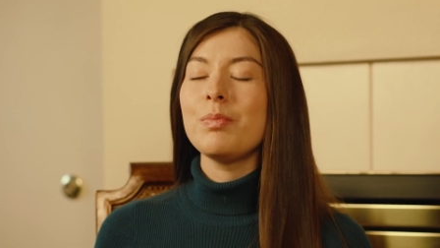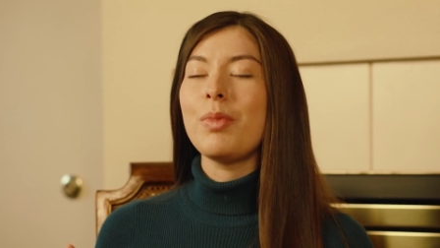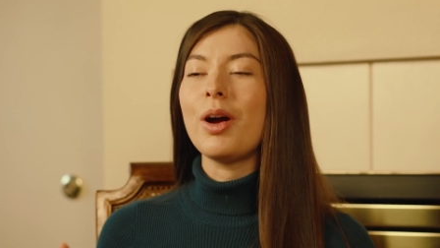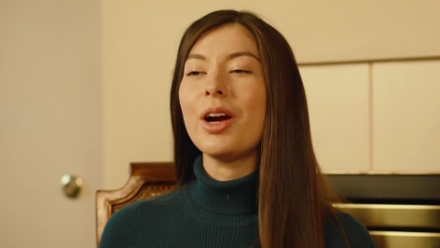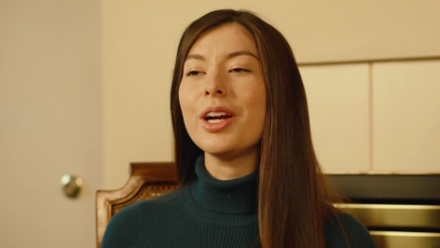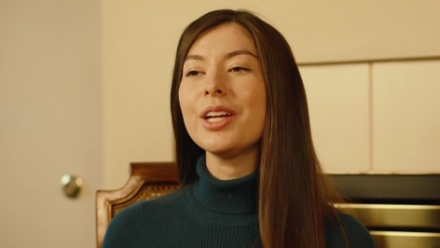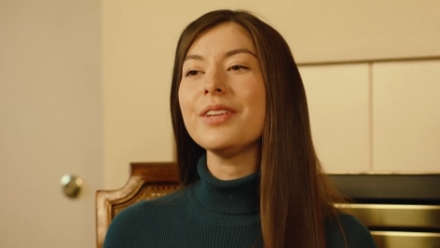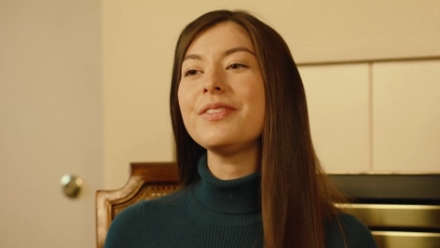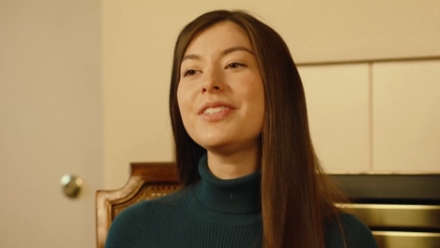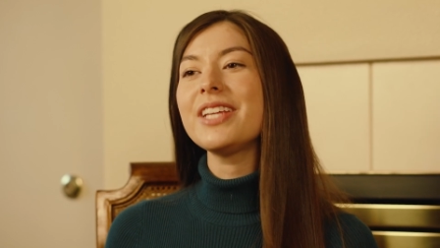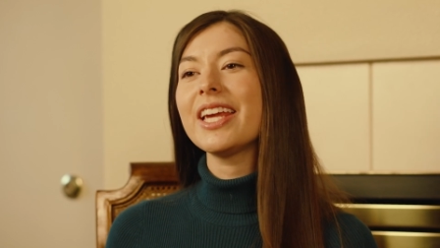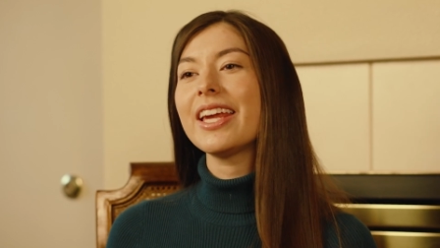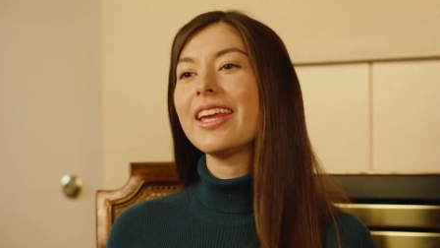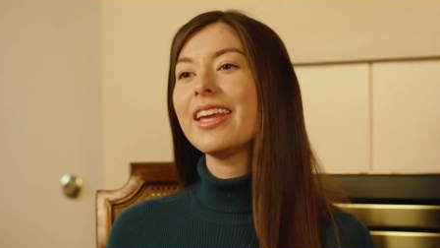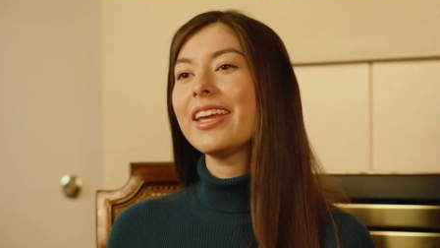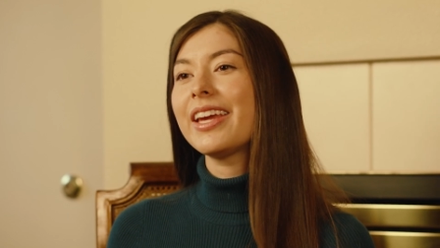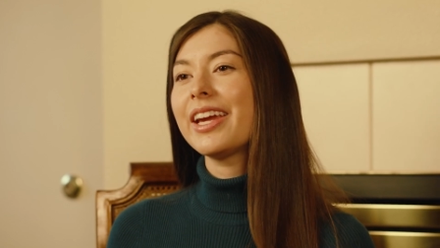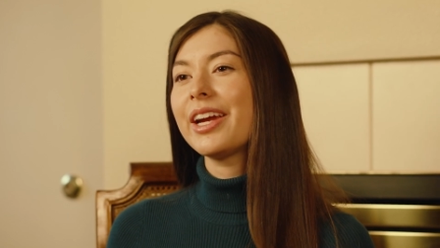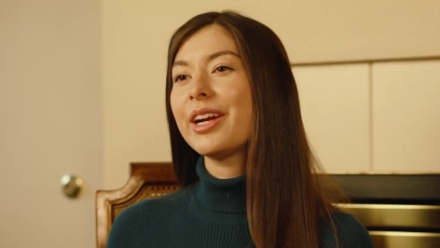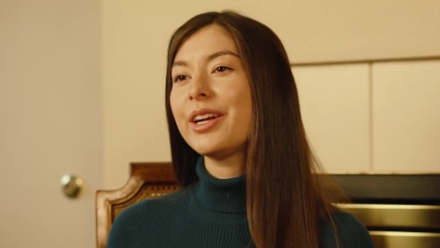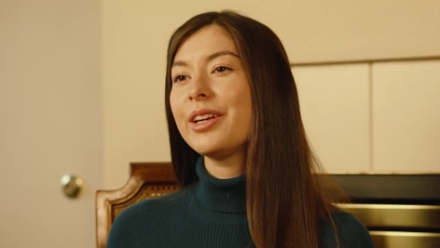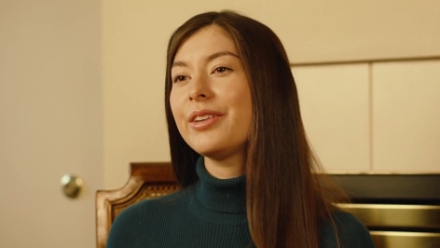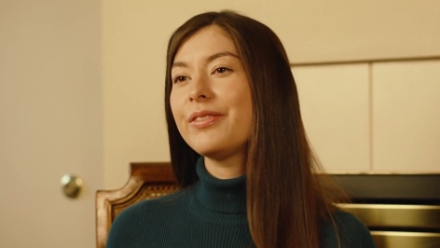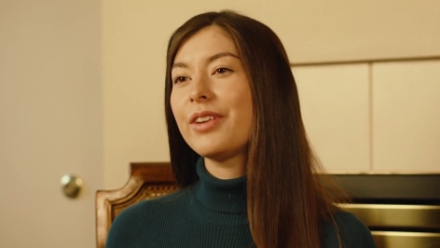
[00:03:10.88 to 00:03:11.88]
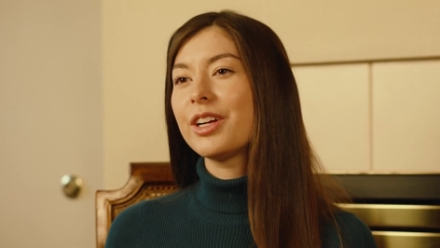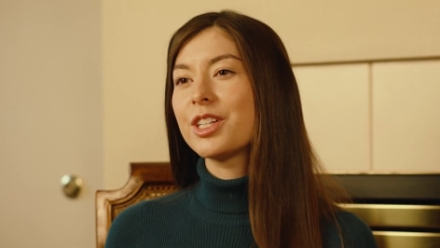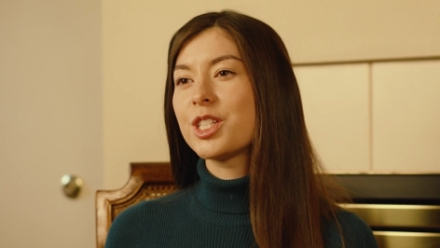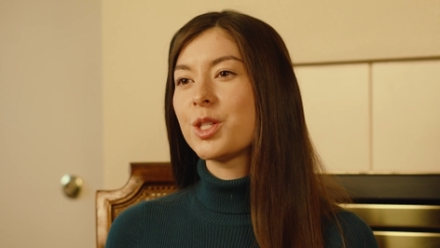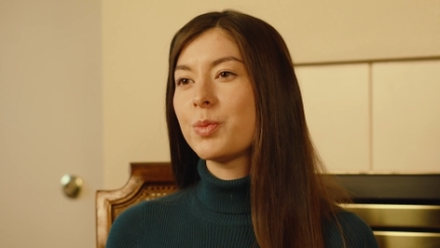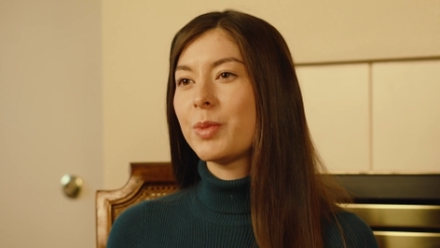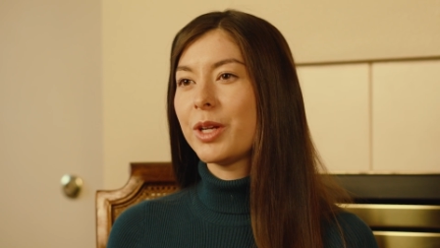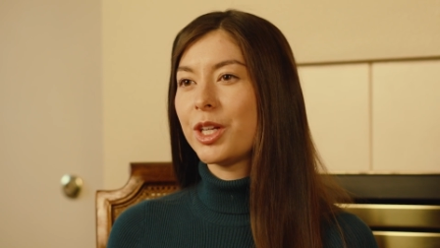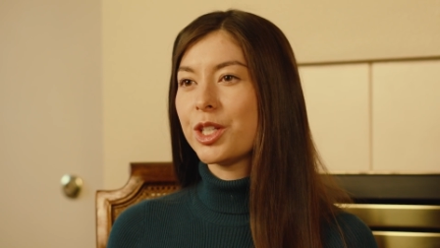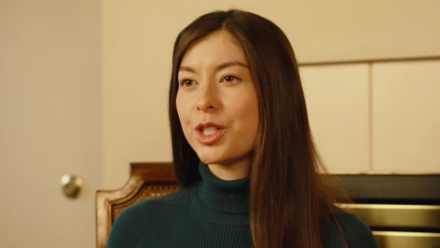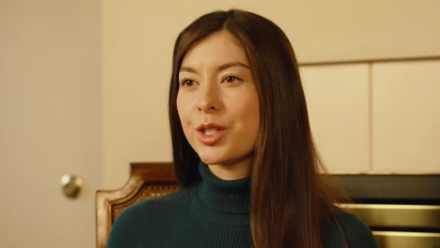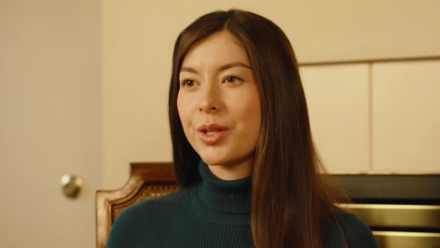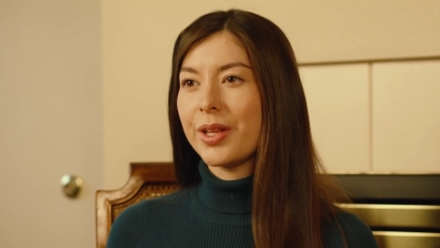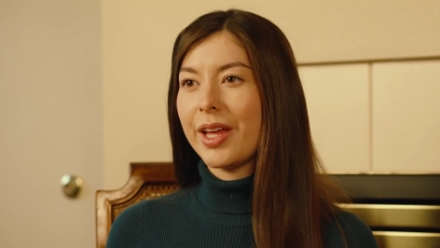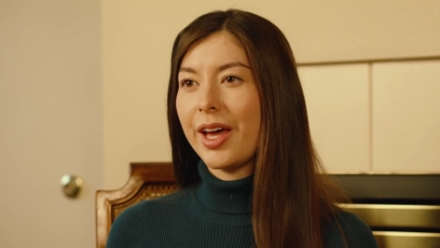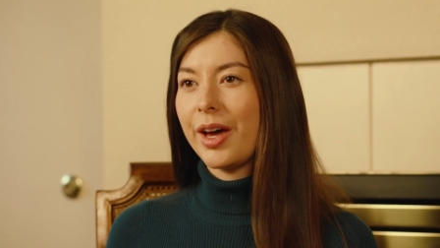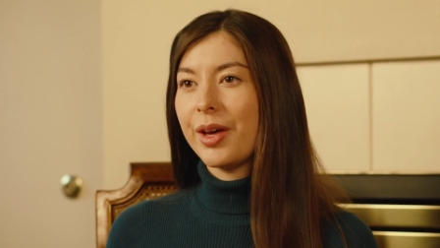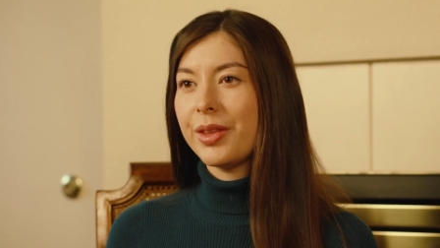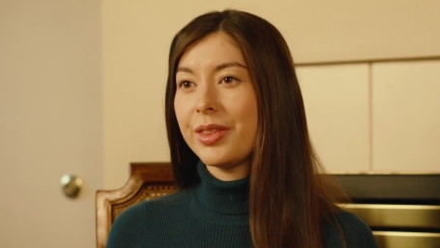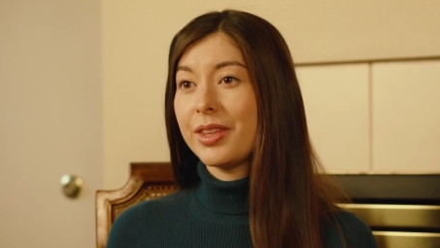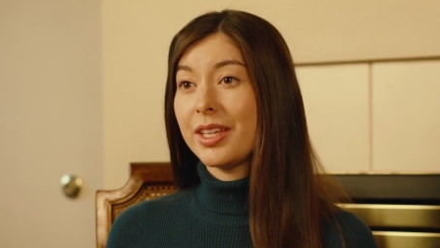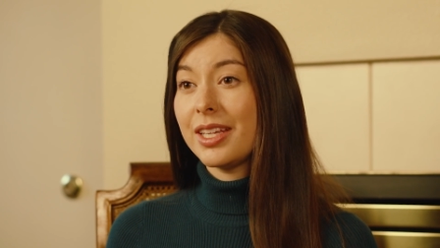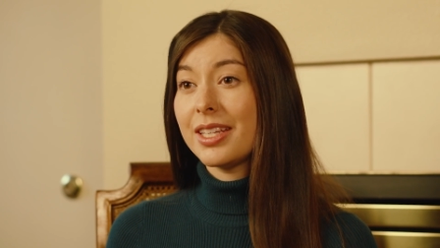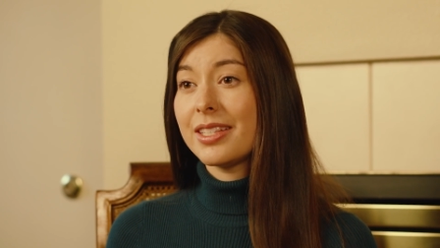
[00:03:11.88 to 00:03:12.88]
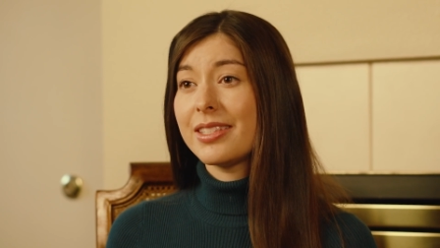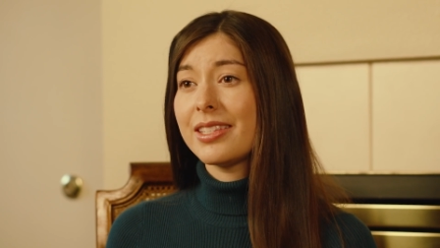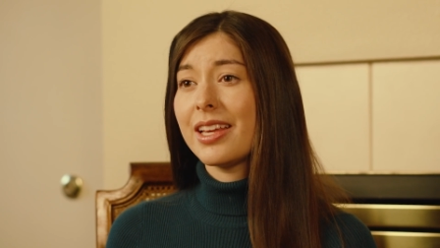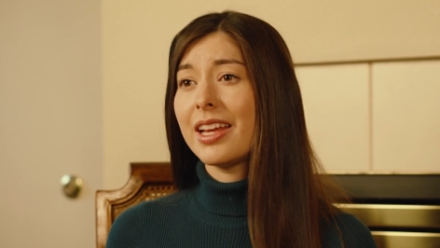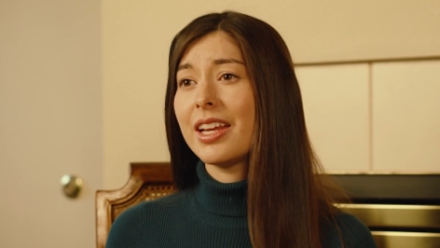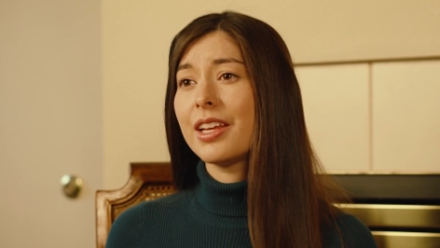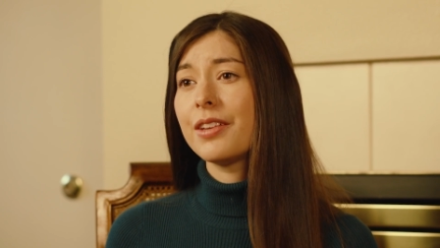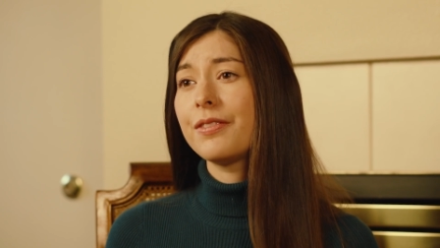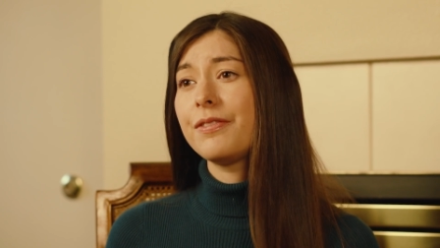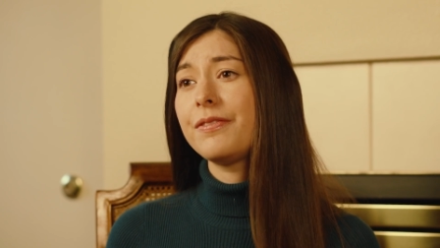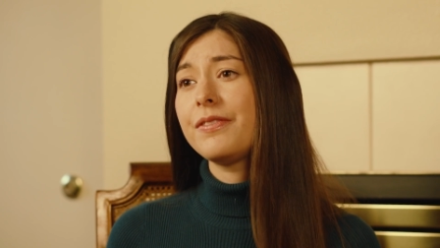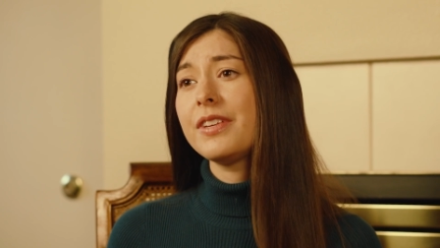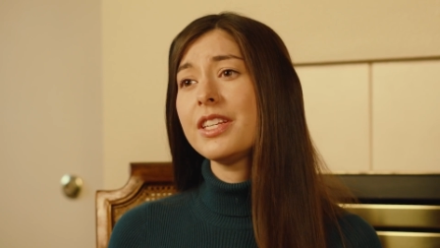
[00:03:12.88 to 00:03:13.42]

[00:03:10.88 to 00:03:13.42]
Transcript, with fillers: Part of taking care of our spiritual health is setting